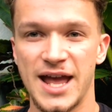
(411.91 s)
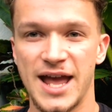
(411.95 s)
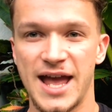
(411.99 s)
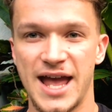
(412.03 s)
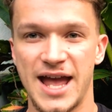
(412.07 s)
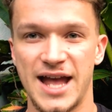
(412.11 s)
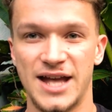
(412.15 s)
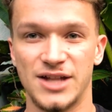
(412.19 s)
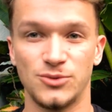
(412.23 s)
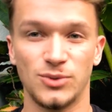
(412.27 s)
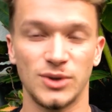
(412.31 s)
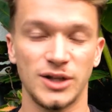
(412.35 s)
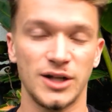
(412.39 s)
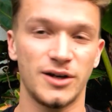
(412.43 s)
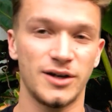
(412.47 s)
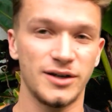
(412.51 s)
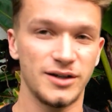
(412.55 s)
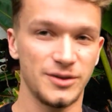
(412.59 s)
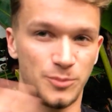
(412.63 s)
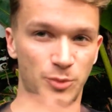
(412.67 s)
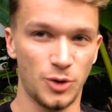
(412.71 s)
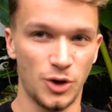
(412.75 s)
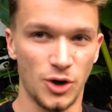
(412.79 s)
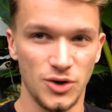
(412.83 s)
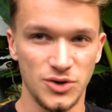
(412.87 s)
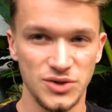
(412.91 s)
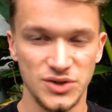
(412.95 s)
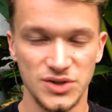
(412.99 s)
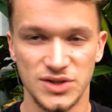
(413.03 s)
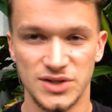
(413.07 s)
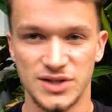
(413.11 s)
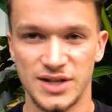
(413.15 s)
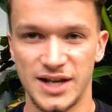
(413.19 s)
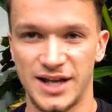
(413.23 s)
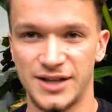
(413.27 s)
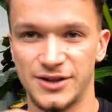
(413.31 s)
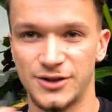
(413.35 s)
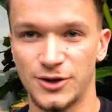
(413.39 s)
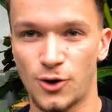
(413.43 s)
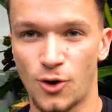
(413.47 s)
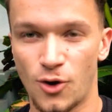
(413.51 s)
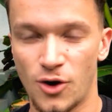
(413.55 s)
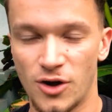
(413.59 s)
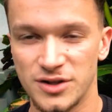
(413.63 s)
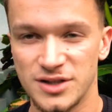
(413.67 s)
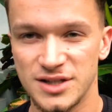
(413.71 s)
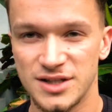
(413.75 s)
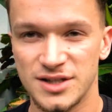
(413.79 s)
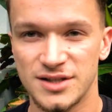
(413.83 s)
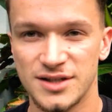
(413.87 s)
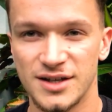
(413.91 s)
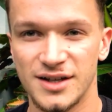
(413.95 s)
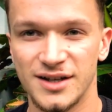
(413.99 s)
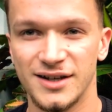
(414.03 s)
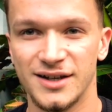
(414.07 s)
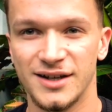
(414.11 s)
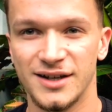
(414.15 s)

and what are the pros and the cons.